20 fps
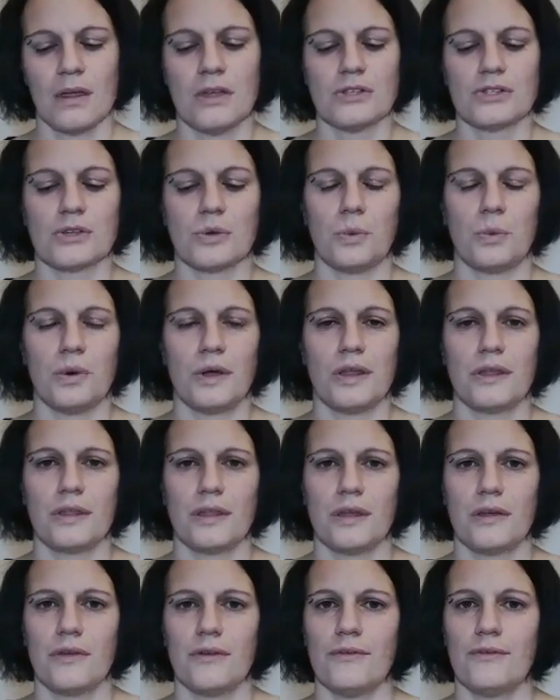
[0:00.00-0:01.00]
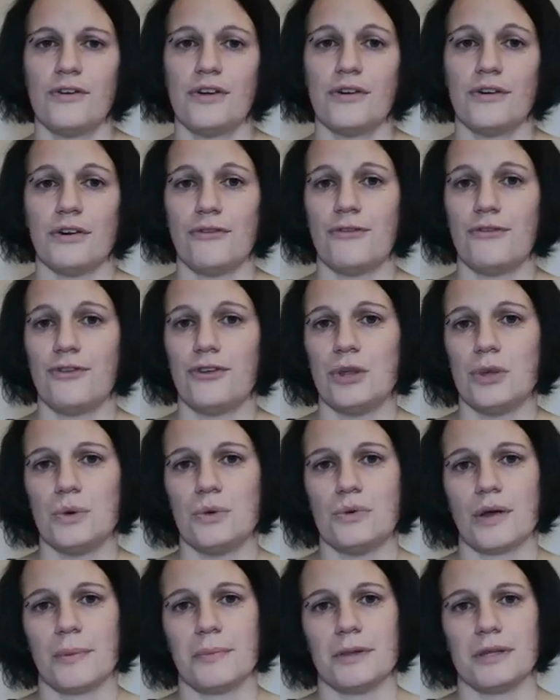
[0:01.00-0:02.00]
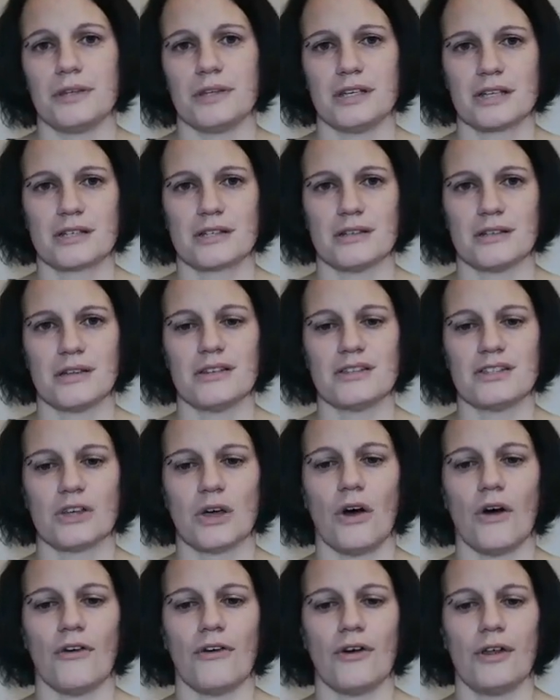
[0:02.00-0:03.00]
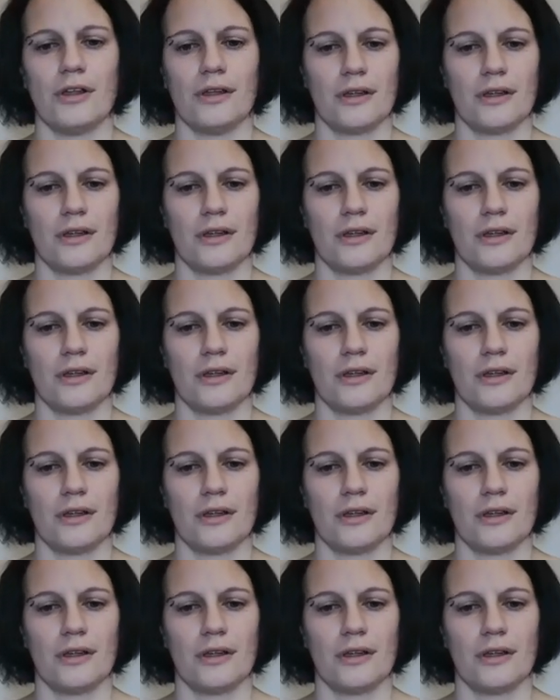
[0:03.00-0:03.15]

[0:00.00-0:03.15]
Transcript: So with very few repetitions of